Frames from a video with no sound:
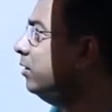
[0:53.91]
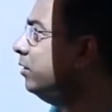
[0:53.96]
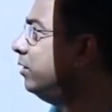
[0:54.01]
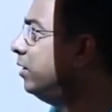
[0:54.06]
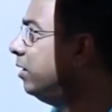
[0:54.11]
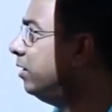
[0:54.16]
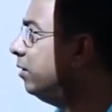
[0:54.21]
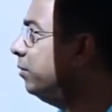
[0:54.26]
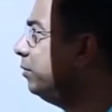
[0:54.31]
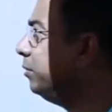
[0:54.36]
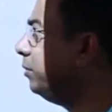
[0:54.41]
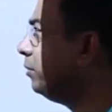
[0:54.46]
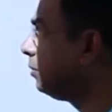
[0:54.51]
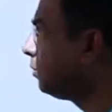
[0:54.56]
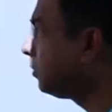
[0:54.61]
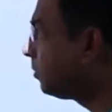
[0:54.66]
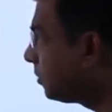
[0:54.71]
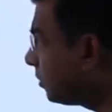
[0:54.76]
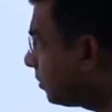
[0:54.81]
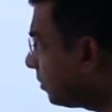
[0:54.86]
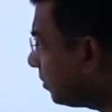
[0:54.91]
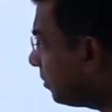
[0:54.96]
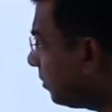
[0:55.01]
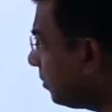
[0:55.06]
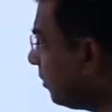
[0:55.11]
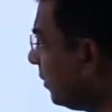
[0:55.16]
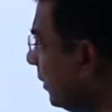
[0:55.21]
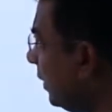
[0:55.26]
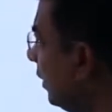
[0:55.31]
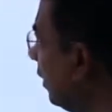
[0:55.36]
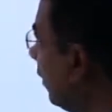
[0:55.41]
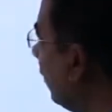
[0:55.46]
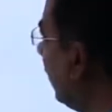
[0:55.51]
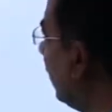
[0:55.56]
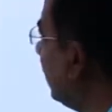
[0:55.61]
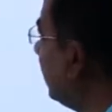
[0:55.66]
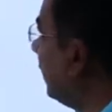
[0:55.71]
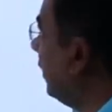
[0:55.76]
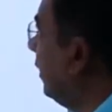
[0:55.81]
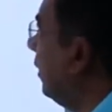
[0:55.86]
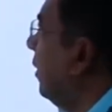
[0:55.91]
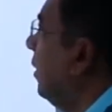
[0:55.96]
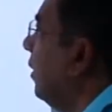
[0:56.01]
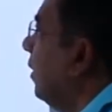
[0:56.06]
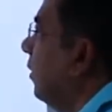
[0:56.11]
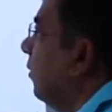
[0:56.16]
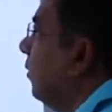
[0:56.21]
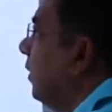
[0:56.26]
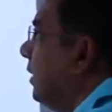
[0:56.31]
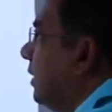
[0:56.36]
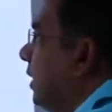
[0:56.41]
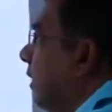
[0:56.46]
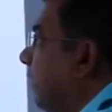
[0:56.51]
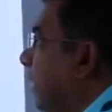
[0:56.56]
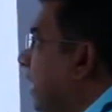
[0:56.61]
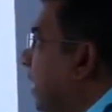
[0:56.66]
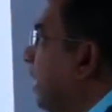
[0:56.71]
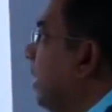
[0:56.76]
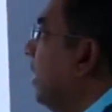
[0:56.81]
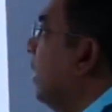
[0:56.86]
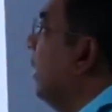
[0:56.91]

theorem. Now let's see what's given.